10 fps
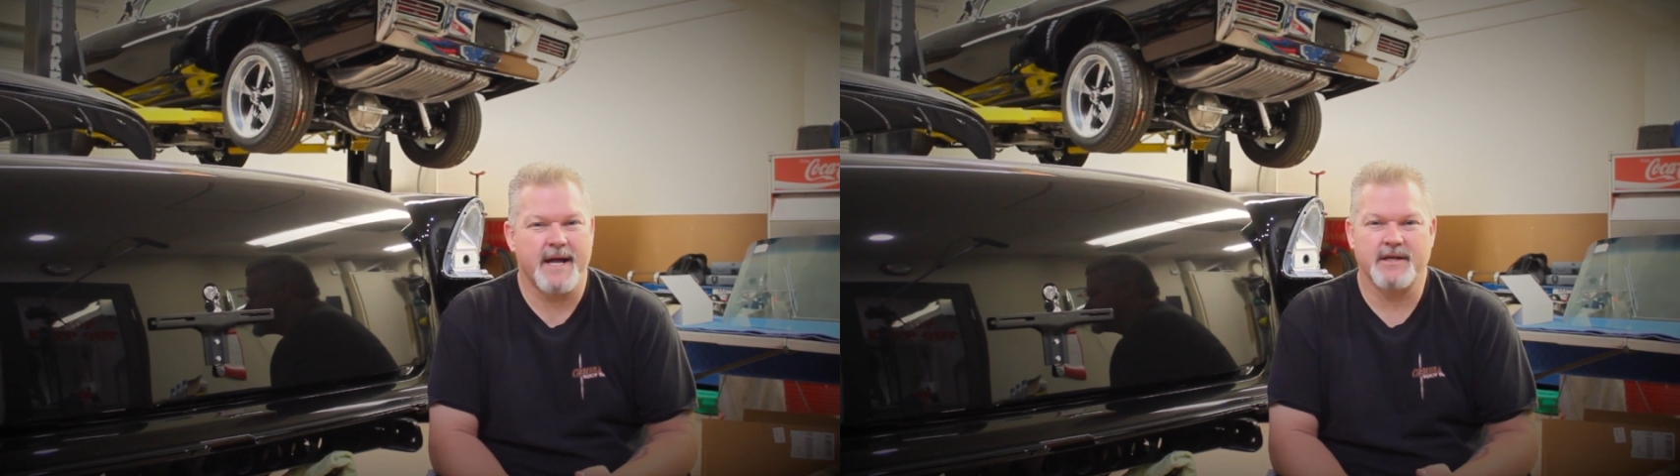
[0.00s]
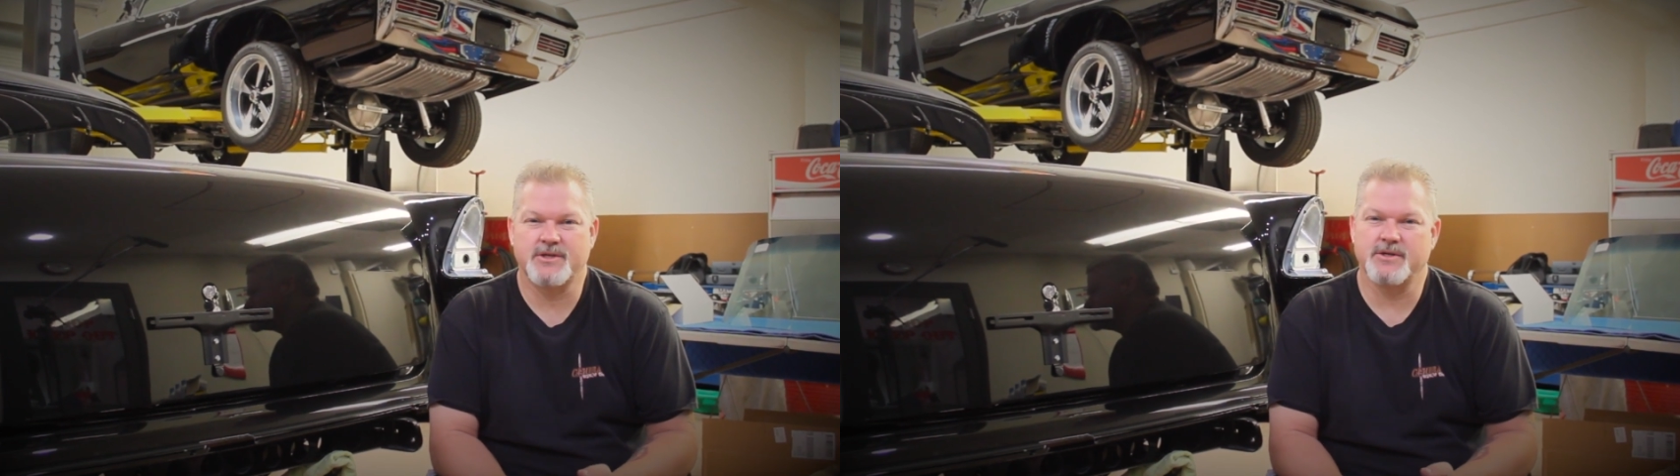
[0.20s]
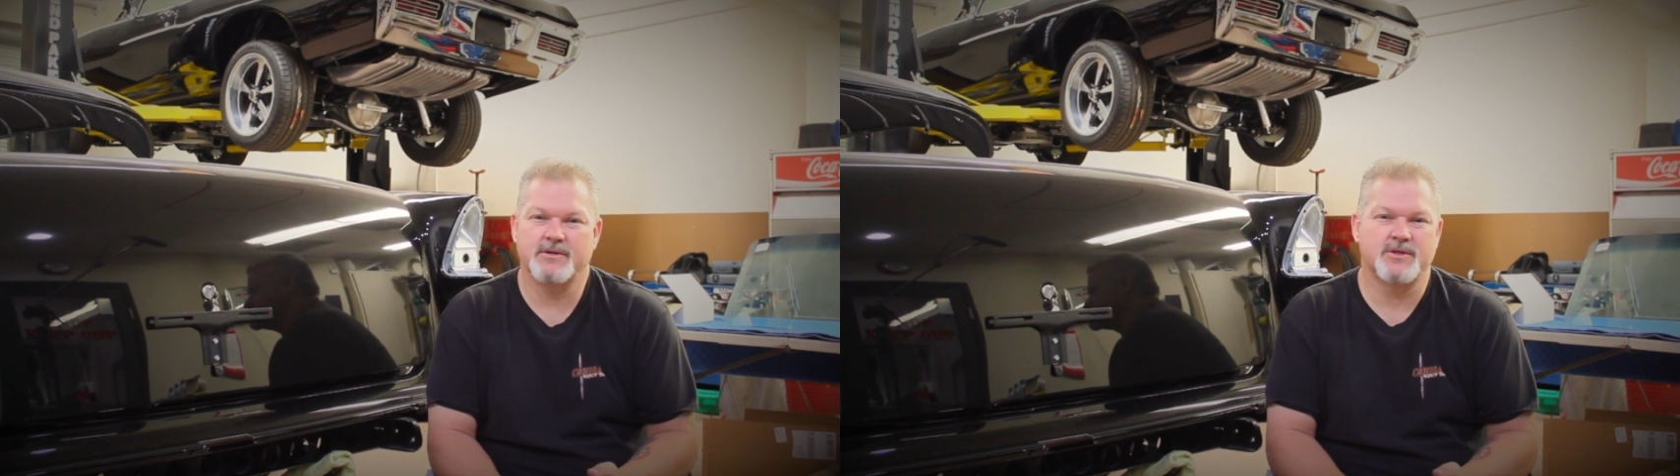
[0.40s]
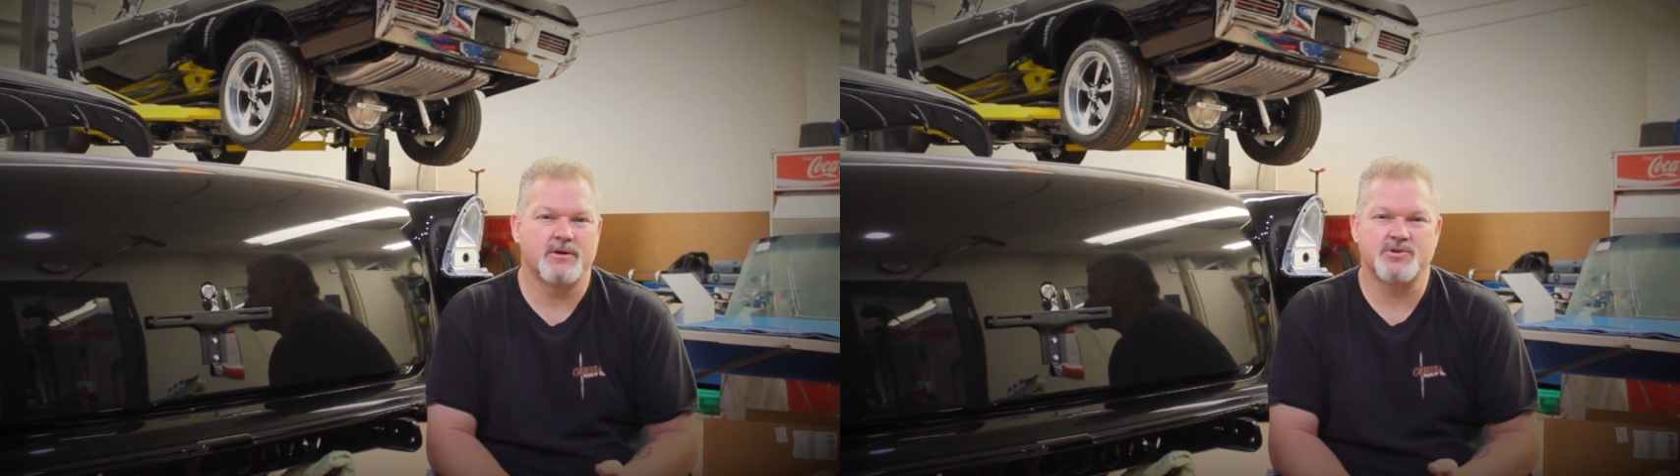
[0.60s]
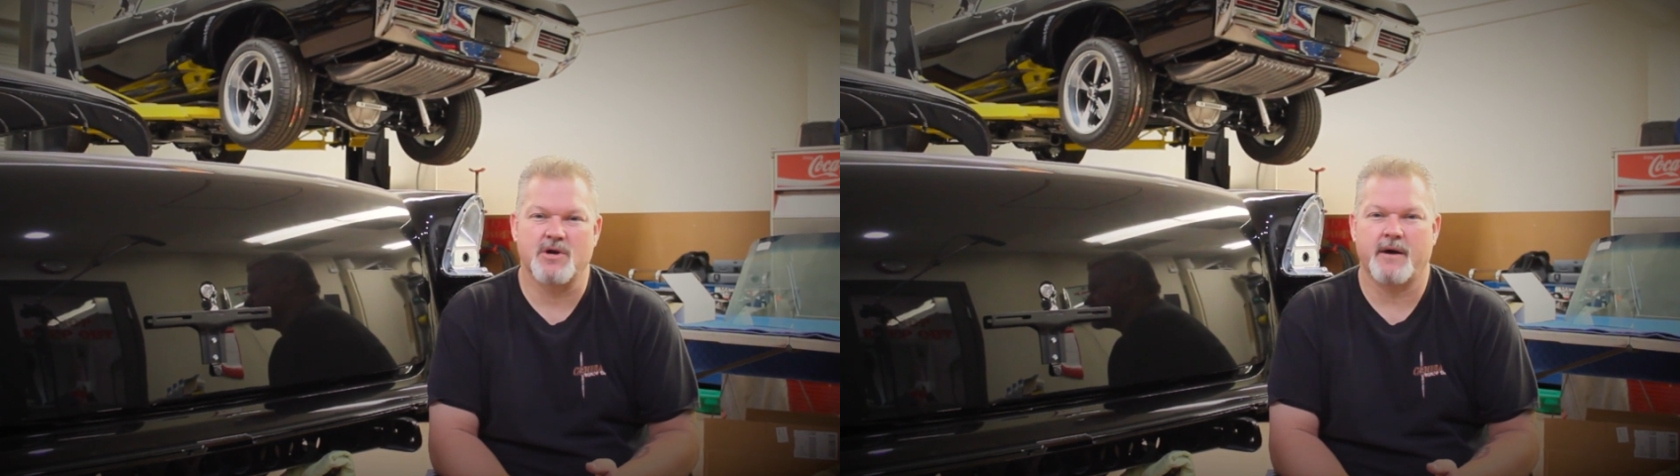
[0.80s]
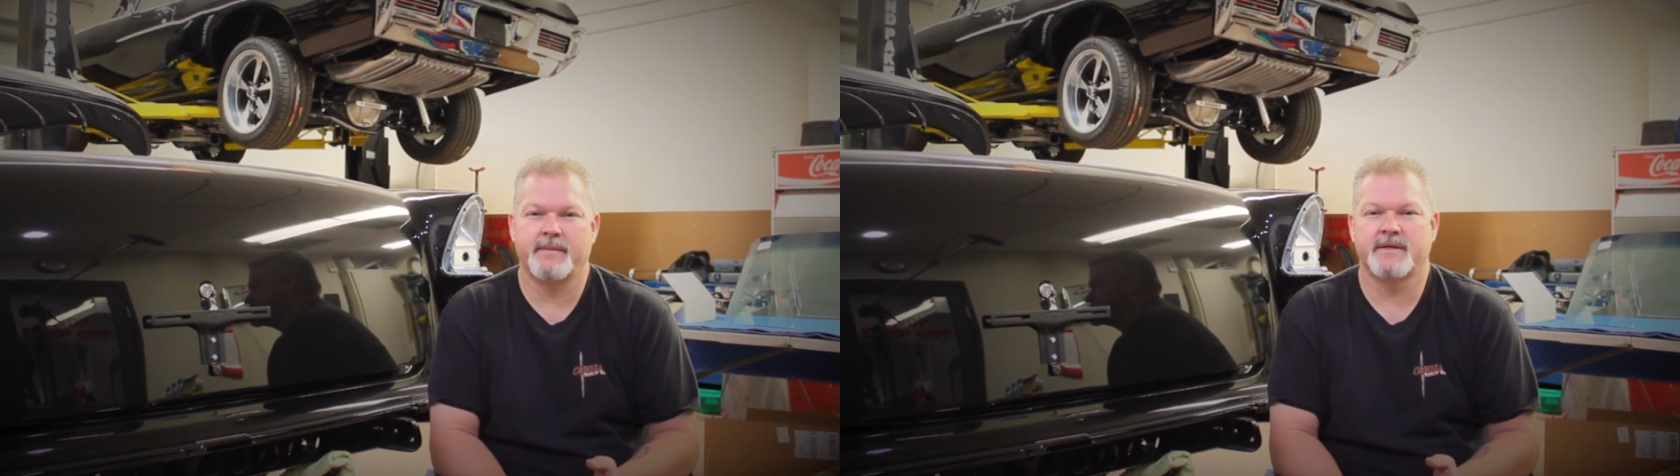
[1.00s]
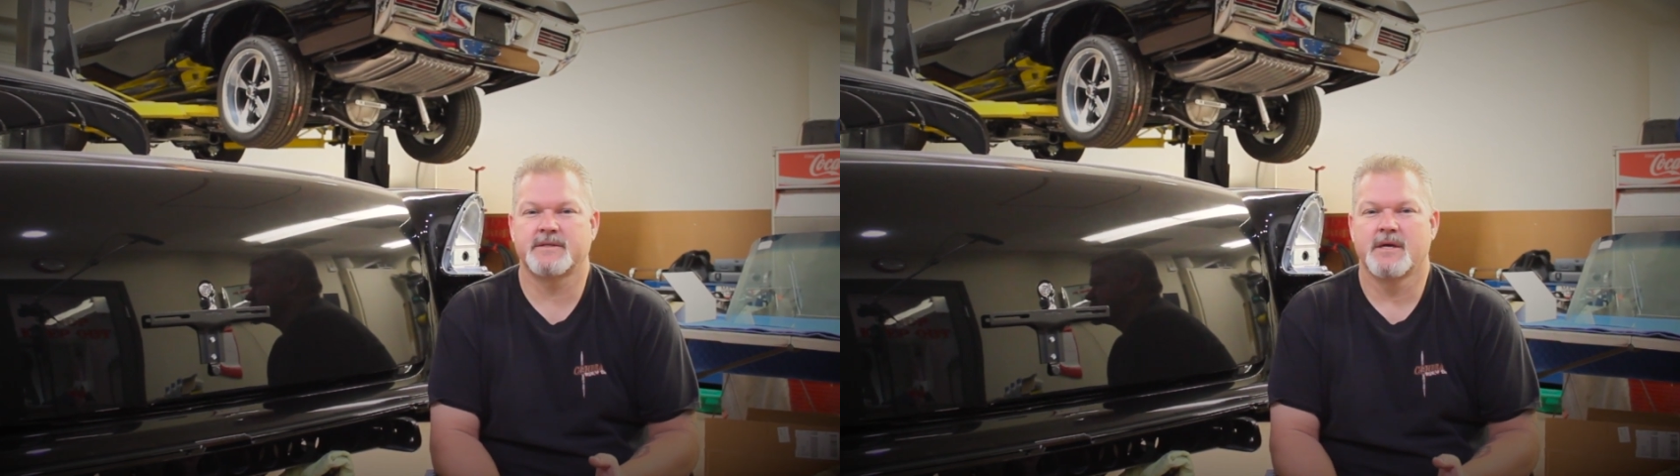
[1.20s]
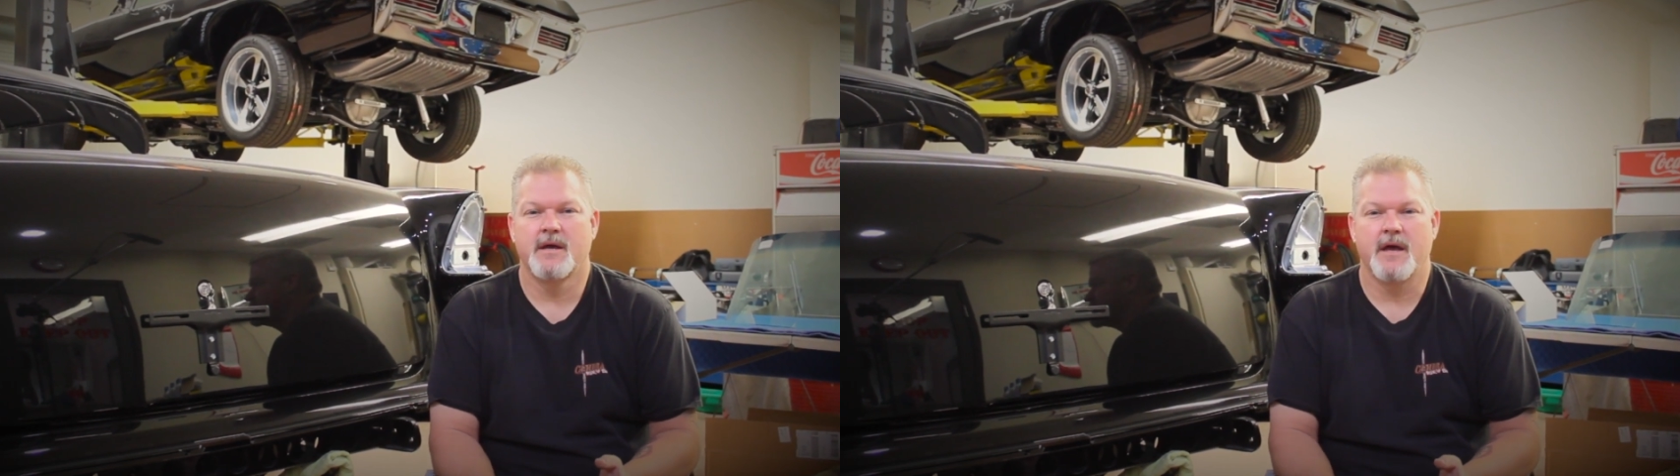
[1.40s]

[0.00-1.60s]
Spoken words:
attitudes, no dramas,